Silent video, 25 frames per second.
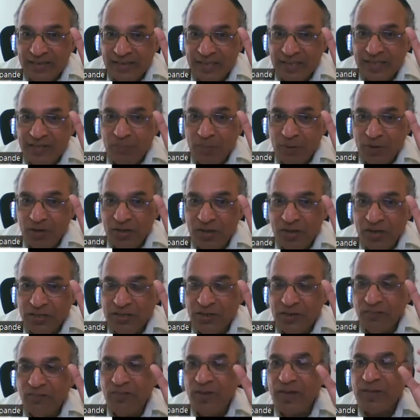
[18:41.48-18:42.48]
this particular
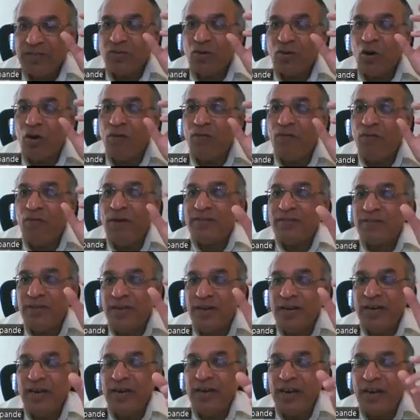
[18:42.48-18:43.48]
suffix always
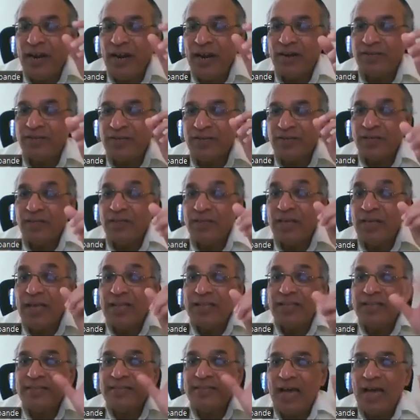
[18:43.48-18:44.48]
indicates the
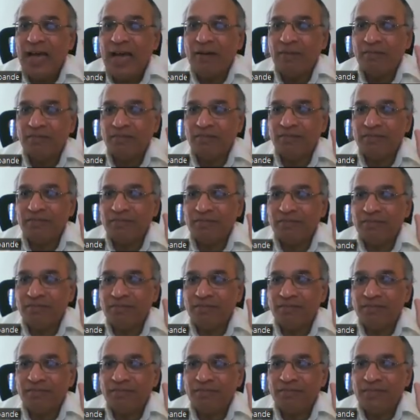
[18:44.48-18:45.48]
enzyme.
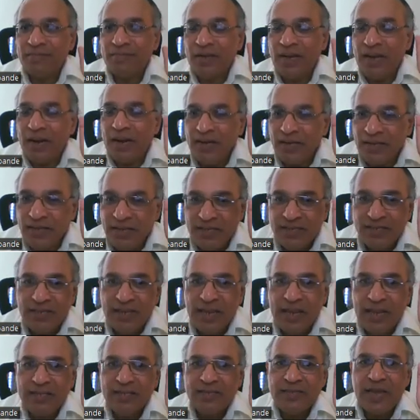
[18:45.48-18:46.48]
And this
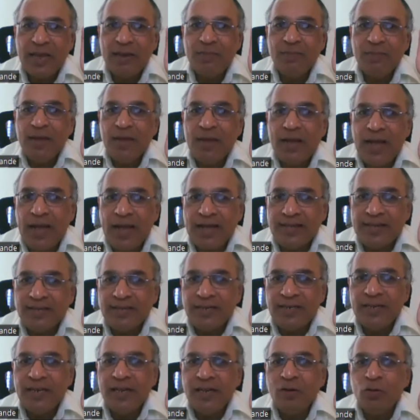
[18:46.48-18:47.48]
enzyme,
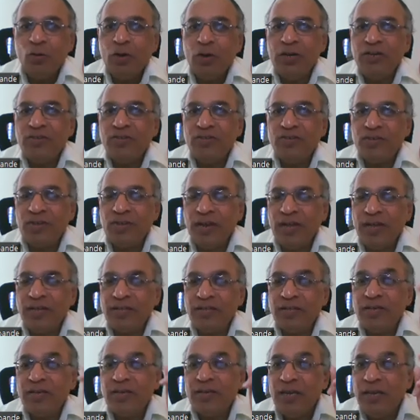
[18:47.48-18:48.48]

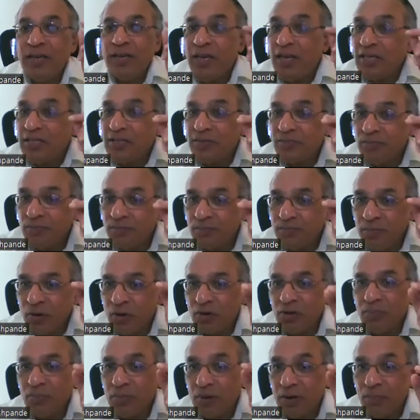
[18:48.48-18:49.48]
acetylcholinesterase, is for
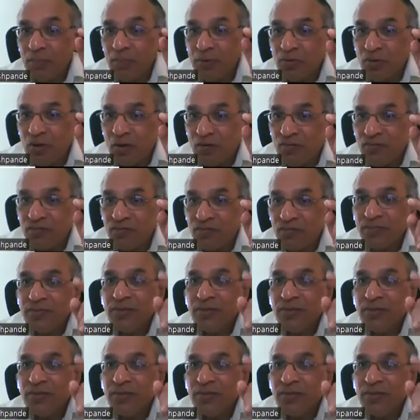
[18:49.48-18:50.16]
the purpose of